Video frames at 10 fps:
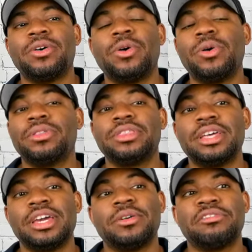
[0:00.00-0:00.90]
whole
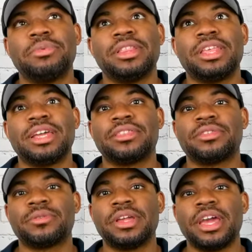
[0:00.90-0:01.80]
thing would have been like
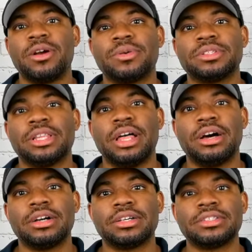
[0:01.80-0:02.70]
three hours
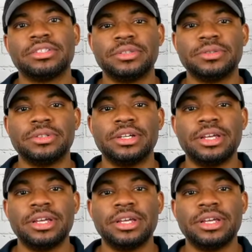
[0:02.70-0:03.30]
long. So